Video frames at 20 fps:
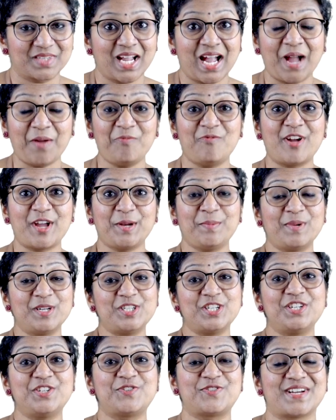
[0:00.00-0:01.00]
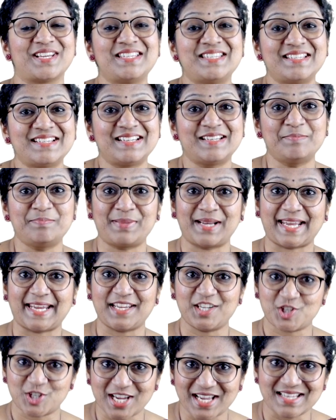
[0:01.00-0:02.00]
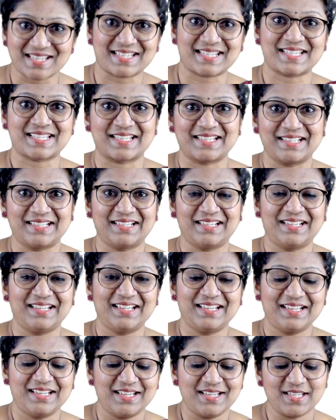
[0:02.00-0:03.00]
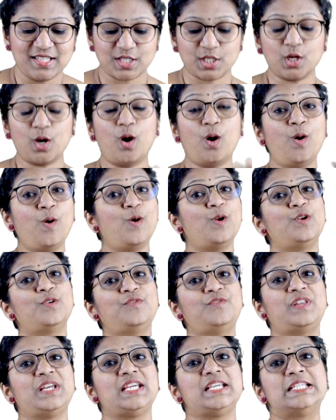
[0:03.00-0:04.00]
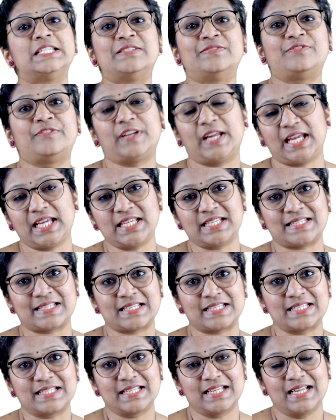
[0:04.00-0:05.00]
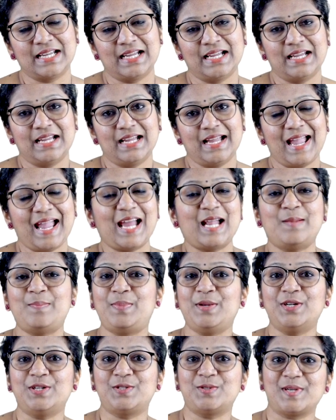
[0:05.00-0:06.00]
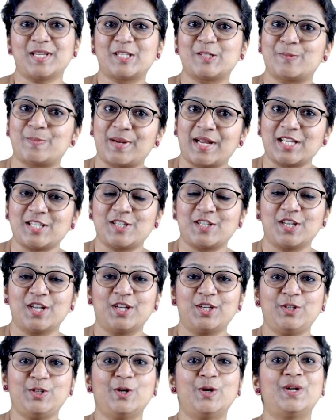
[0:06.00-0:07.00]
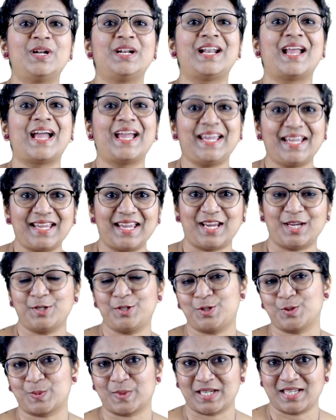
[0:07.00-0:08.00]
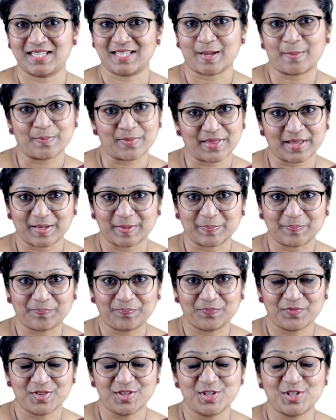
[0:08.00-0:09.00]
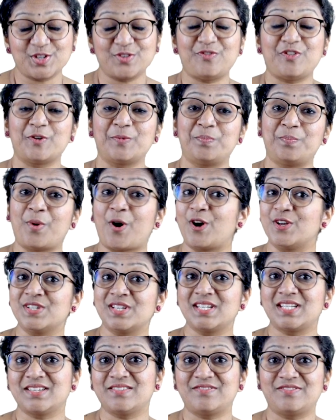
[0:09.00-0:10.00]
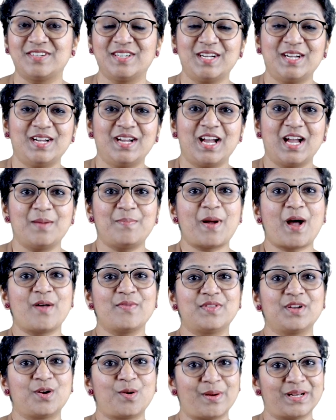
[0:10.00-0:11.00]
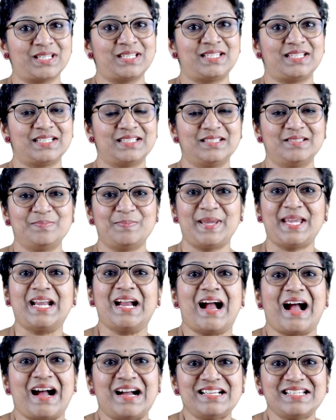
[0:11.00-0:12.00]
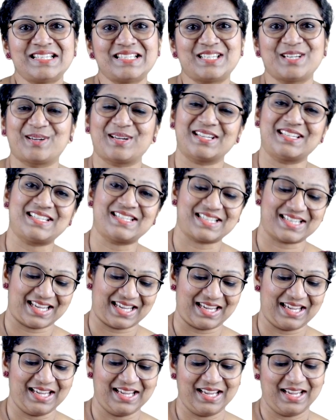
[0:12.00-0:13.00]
I'm very much interested in playing chess. So all of these phrases help you to express your liking towards something. So if you're positive about the question being asked, you can say,